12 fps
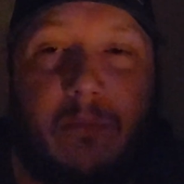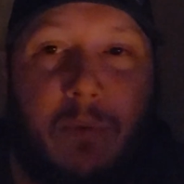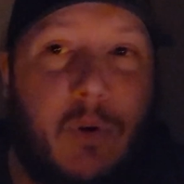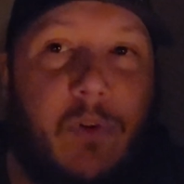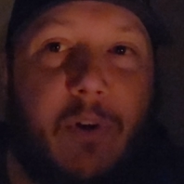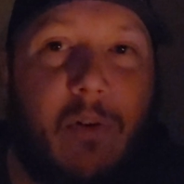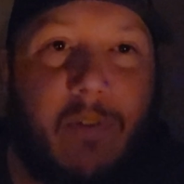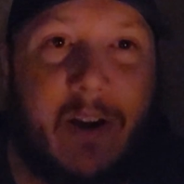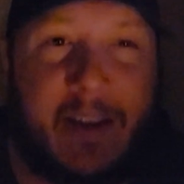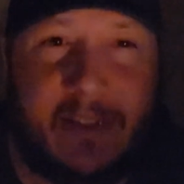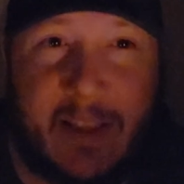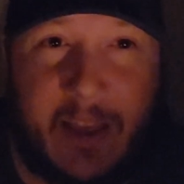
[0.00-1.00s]
pulled over, I
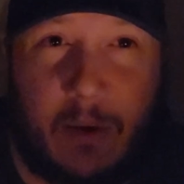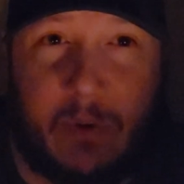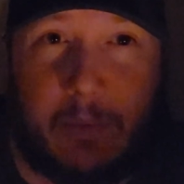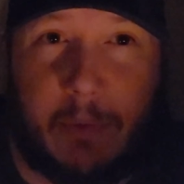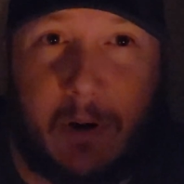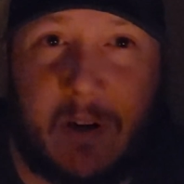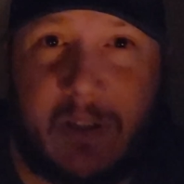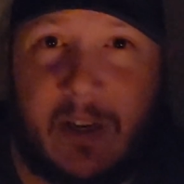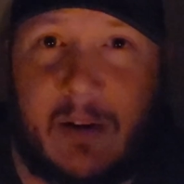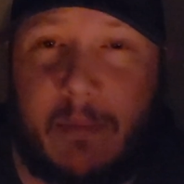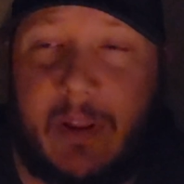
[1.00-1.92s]
guess thinking it was a person,